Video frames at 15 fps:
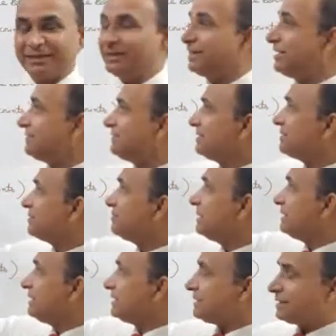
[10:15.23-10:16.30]
If this
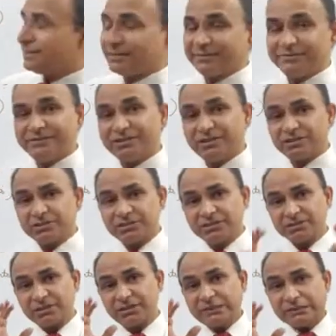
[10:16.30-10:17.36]
meaning and definition is
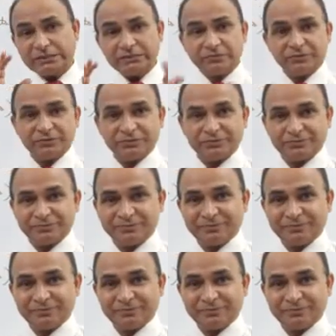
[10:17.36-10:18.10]
clear to you,